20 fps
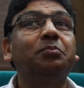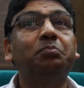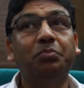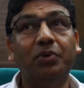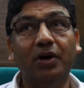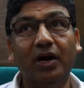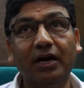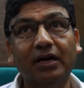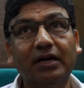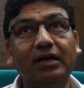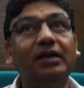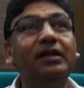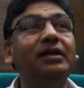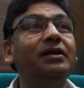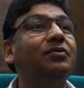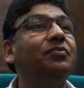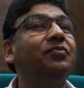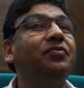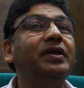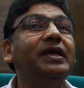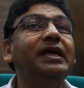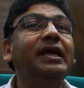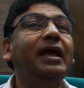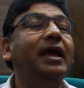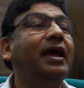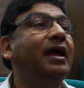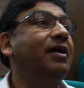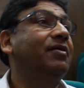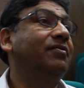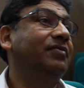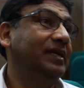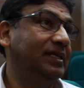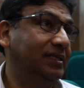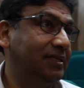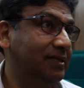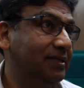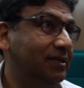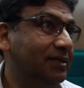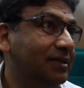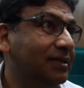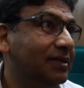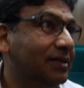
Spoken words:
partly we have it